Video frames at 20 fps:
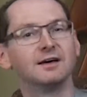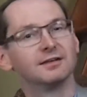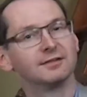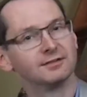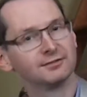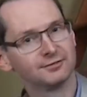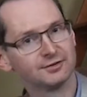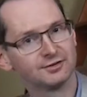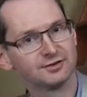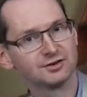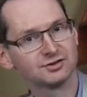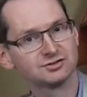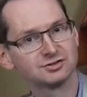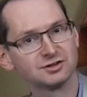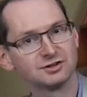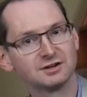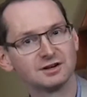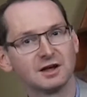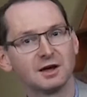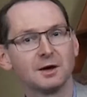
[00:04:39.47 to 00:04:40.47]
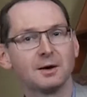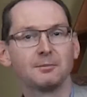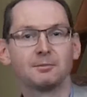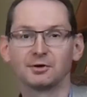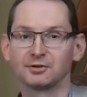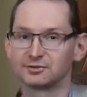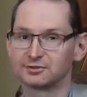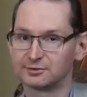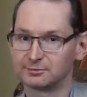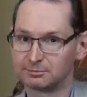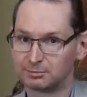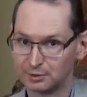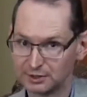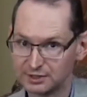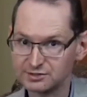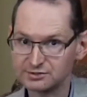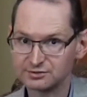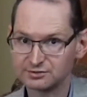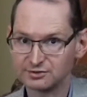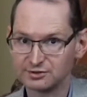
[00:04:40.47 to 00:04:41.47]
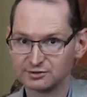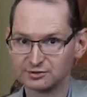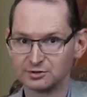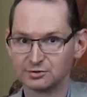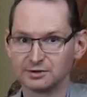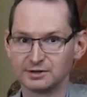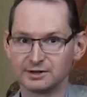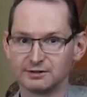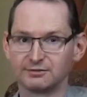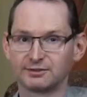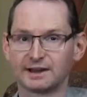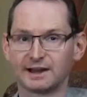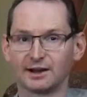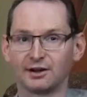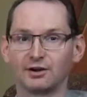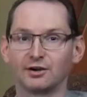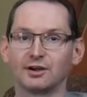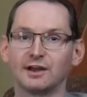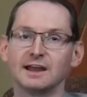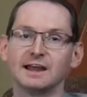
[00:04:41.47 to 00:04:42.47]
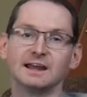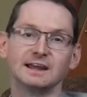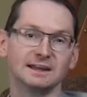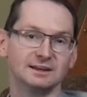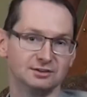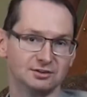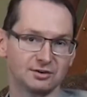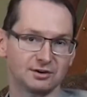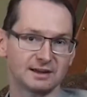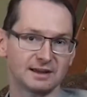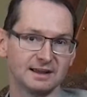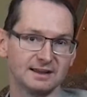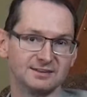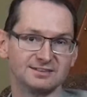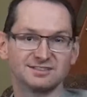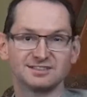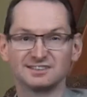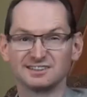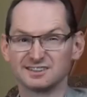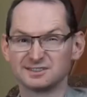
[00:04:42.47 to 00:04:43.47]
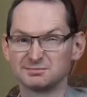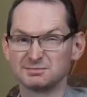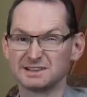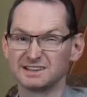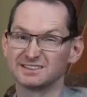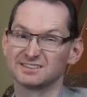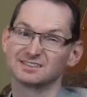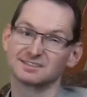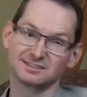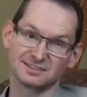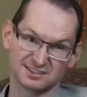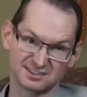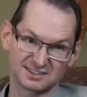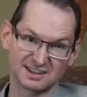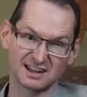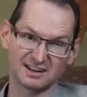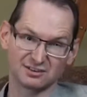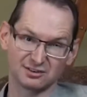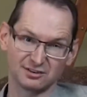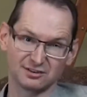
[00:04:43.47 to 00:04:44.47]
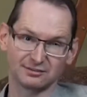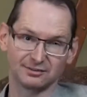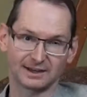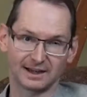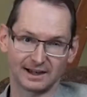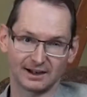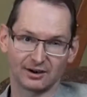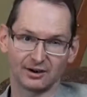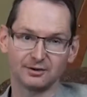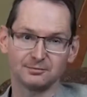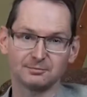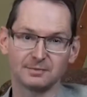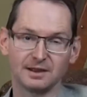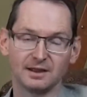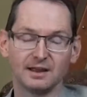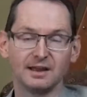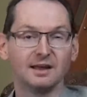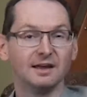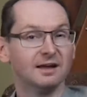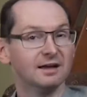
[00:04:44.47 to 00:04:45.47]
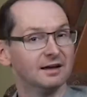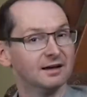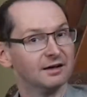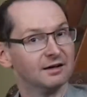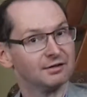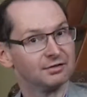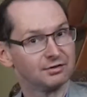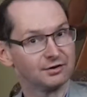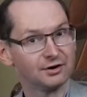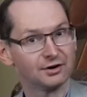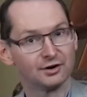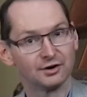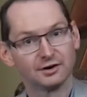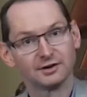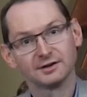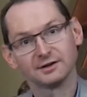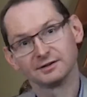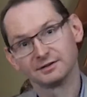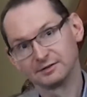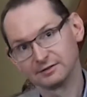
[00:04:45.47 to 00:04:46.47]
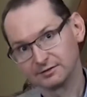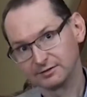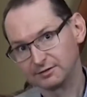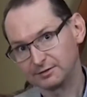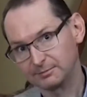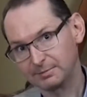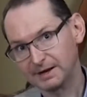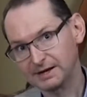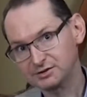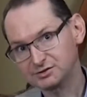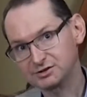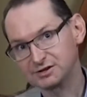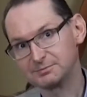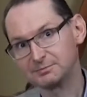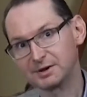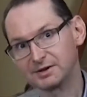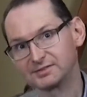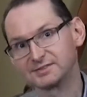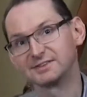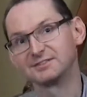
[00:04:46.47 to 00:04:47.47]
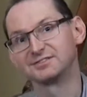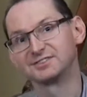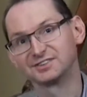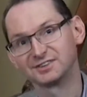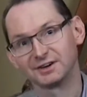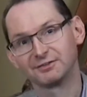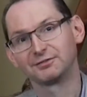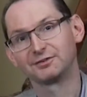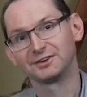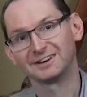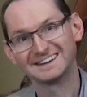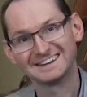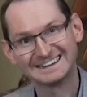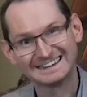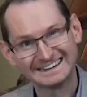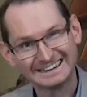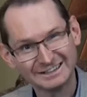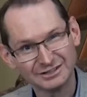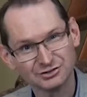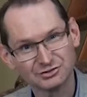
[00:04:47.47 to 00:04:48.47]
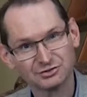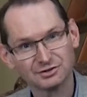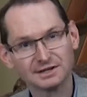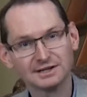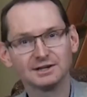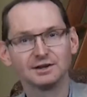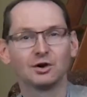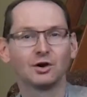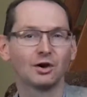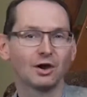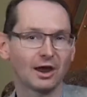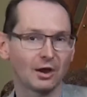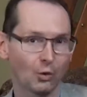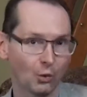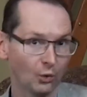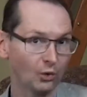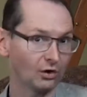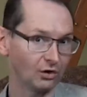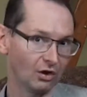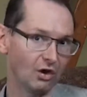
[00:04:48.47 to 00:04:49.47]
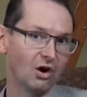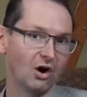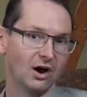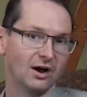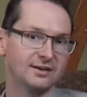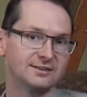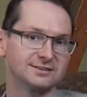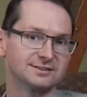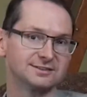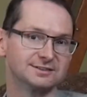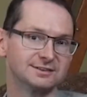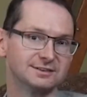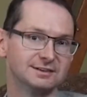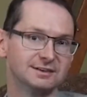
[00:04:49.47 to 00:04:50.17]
The physician must have breached the duty of care. In your case, this means the standard of care. Third, the patient must have suffered an injury or loss.